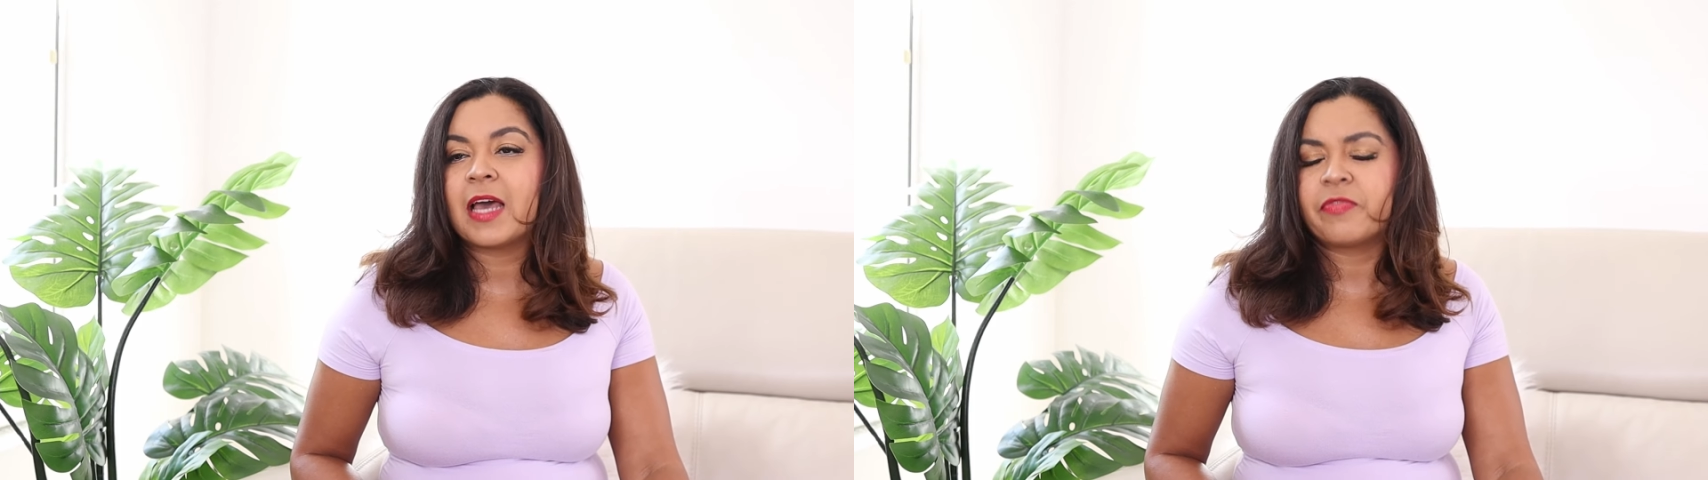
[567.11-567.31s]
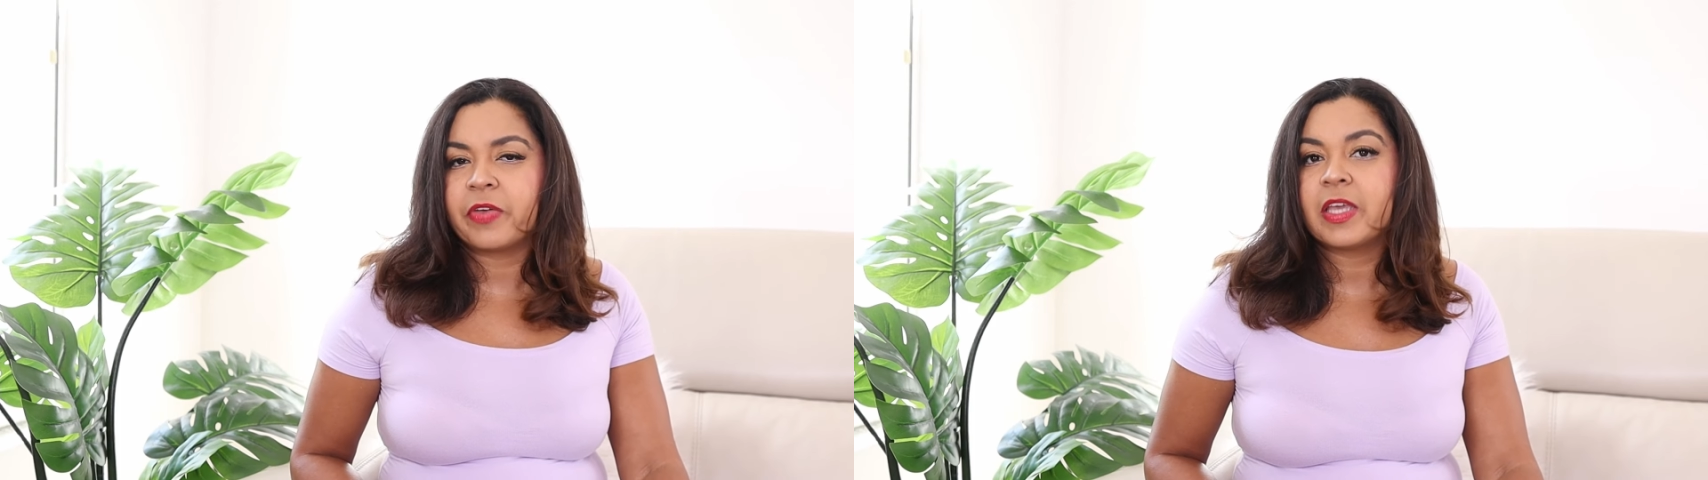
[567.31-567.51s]

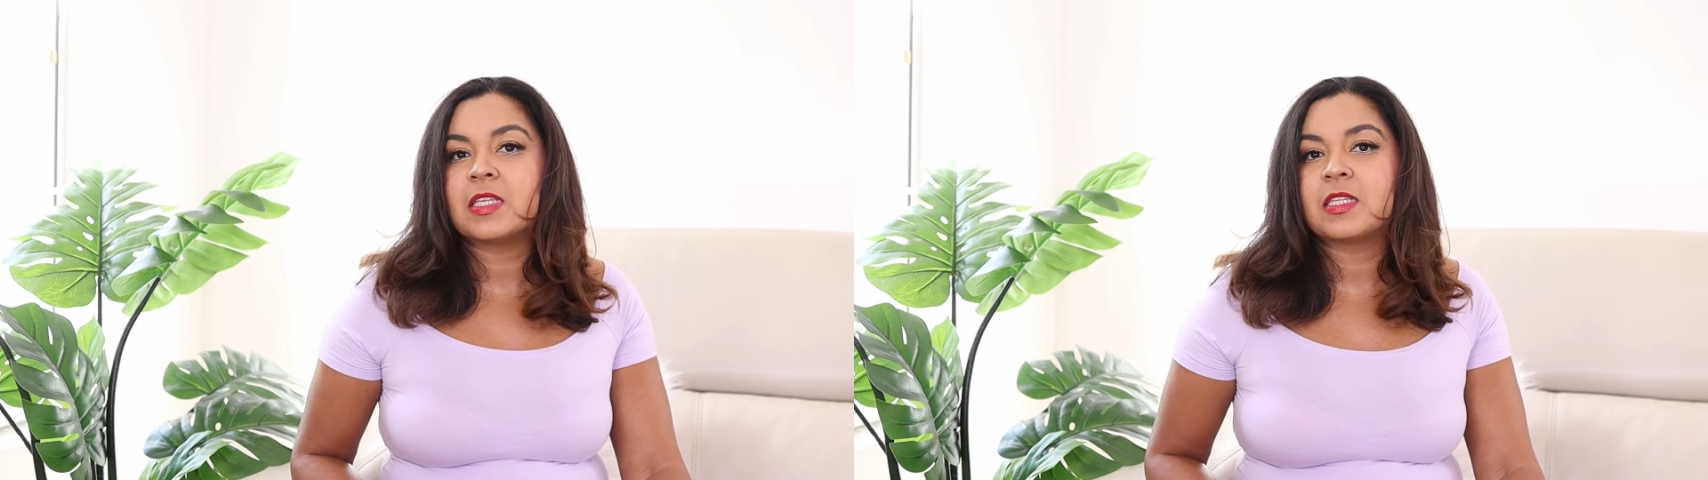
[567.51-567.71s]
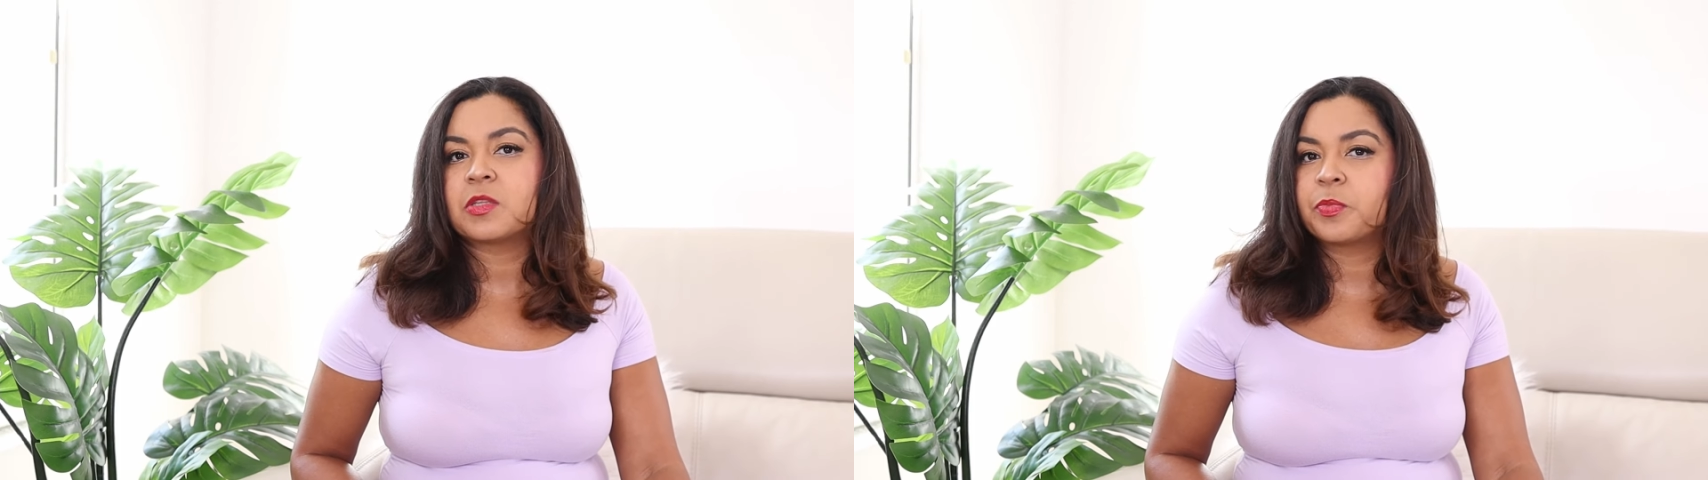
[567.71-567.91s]
that
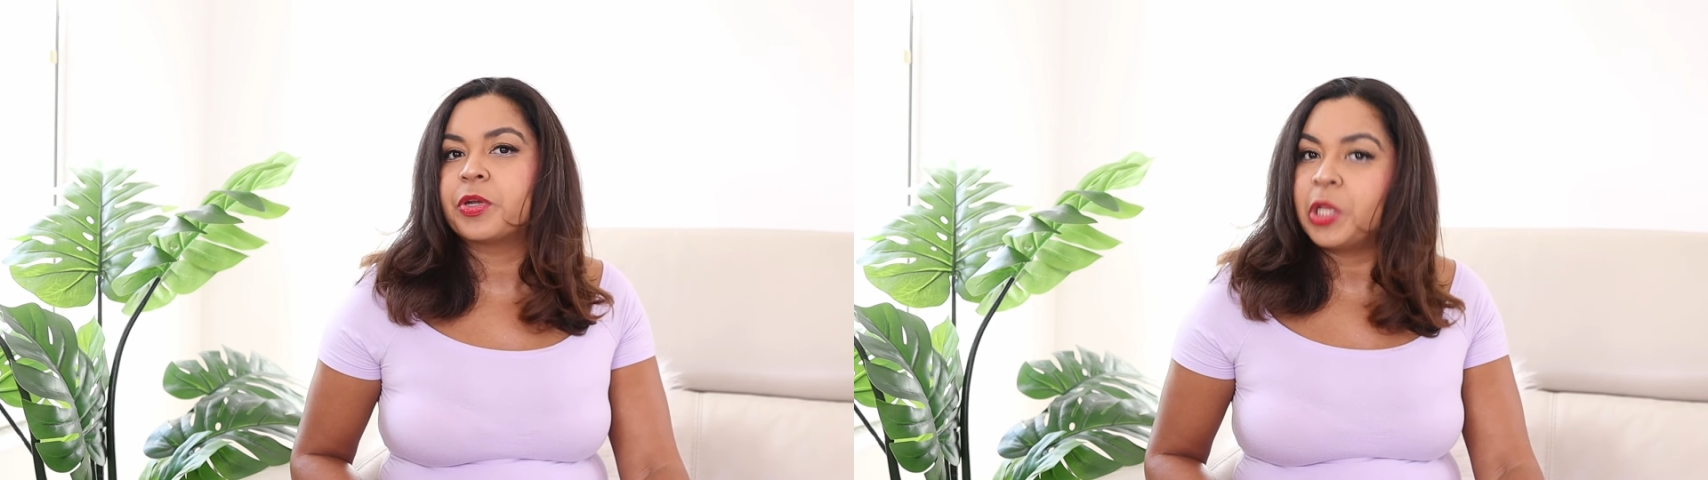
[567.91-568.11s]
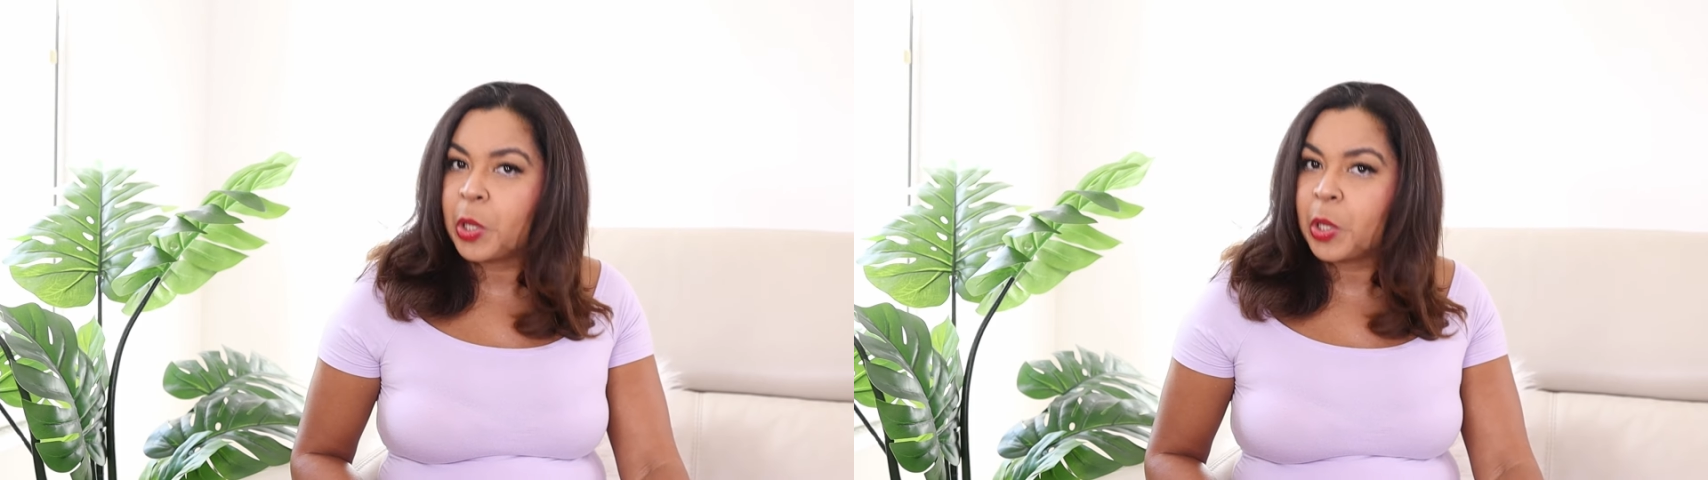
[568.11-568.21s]
phase that's pretty